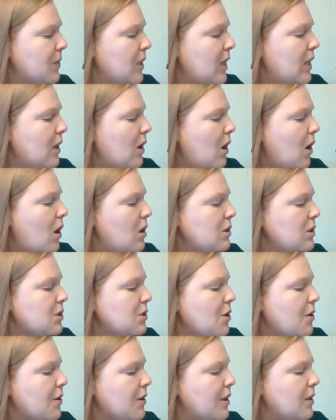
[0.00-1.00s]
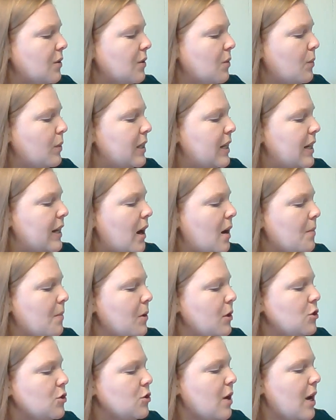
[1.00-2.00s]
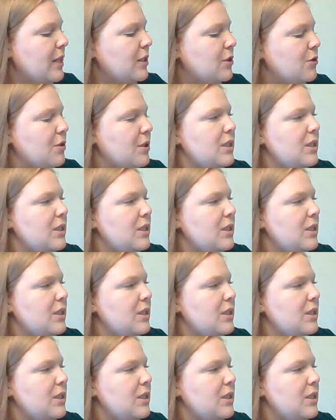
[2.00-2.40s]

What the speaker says: It all started when a neighbor tried to